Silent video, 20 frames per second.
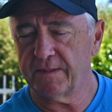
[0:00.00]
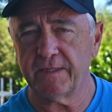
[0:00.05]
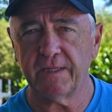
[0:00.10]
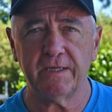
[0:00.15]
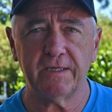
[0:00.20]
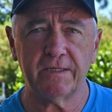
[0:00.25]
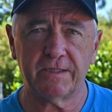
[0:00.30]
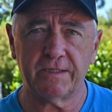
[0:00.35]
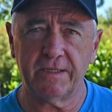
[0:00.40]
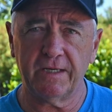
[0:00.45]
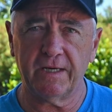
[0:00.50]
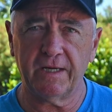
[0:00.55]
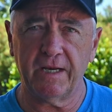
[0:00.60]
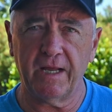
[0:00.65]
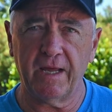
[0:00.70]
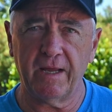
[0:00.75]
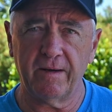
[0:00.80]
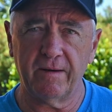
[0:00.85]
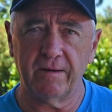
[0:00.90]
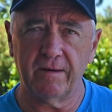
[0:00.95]
these
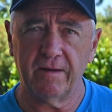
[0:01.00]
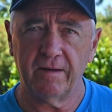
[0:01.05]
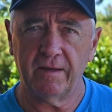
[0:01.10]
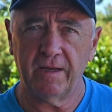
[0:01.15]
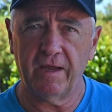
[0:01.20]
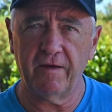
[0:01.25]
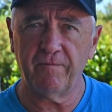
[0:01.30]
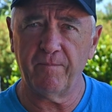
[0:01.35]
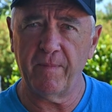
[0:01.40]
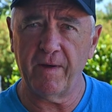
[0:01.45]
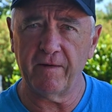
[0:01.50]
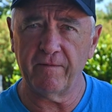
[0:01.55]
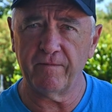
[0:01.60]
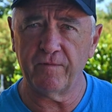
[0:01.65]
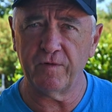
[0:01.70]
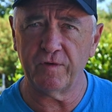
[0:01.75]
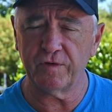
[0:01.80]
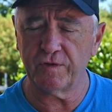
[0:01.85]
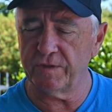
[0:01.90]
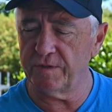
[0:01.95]
second-hand F-mount
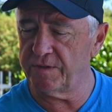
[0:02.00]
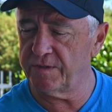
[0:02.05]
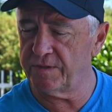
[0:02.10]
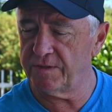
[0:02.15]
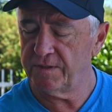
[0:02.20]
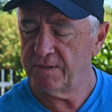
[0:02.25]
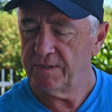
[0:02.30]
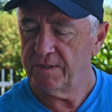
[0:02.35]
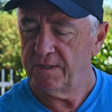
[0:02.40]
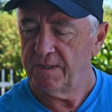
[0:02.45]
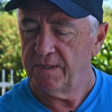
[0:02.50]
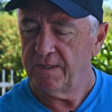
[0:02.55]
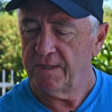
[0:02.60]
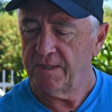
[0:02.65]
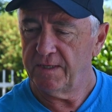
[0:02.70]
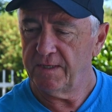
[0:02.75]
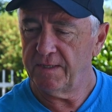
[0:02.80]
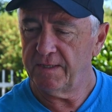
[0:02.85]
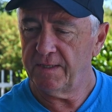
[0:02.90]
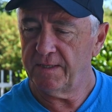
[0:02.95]
versions
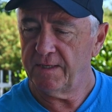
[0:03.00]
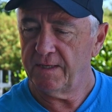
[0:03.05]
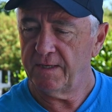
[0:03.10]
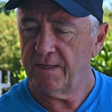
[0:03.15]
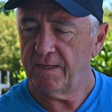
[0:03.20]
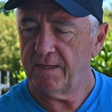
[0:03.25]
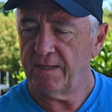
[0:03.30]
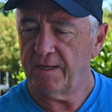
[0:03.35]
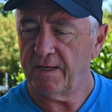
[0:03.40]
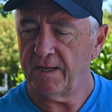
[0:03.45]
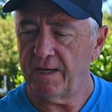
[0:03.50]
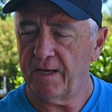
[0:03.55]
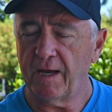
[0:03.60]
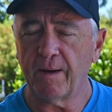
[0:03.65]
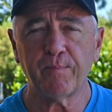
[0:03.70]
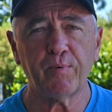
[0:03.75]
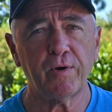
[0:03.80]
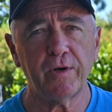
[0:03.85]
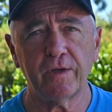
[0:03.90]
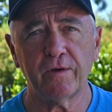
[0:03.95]

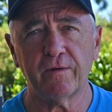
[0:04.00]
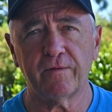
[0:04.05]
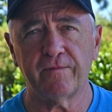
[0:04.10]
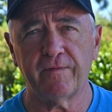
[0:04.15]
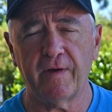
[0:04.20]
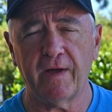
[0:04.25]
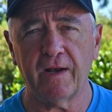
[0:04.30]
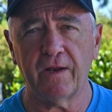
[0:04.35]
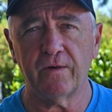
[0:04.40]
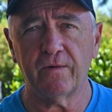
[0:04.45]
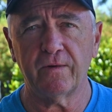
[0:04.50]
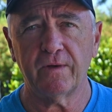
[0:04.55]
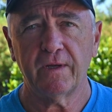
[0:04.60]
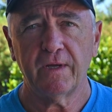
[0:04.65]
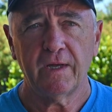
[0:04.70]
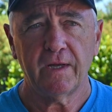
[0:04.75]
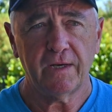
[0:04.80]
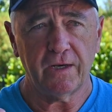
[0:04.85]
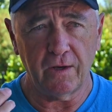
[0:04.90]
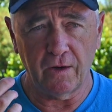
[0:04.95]
are pretty good value.
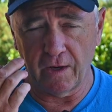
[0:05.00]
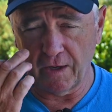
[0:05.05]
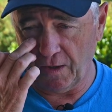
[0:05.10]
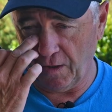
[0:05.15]
Now I